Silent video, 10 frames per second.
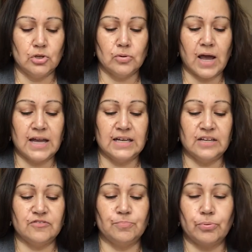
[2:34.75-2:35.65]
Eye
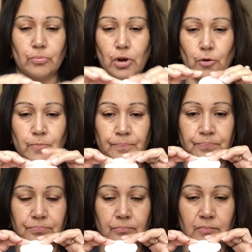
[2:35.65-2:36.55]
Lift Pro.
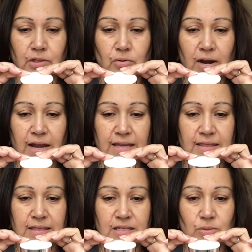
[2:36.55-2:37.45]
So I like
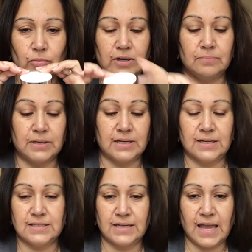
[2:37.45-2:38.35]
this one
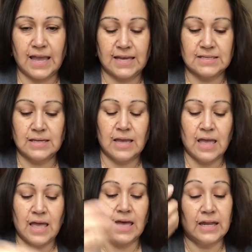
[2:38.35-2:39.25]
because it has
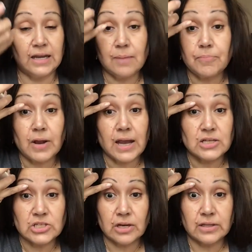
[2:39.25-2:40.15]
an upper eye
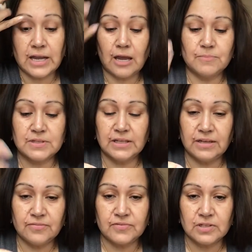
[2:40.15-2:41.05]
gel that helps
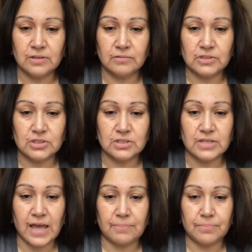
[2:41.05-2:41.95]
lift, which is
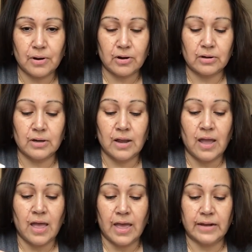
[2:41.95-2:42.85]
that part,
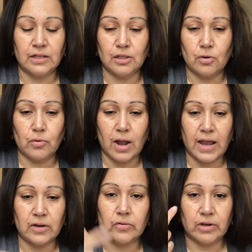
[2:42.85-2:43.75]
and a lower
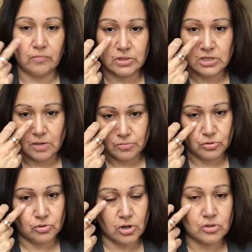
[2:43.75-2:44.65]
eye cream which helps with
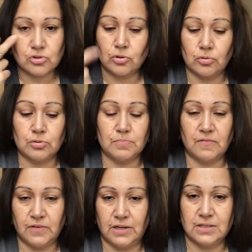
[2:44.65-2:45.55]
your dark circles,
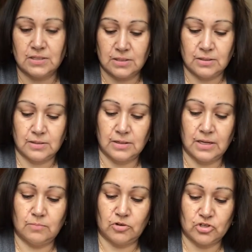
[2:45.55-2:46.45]
puffiness,
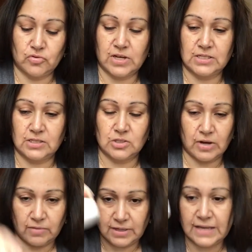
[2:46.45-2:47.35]
and moisturizing. So I
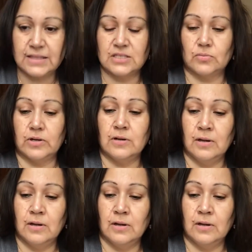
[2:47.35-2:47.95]
really like this one.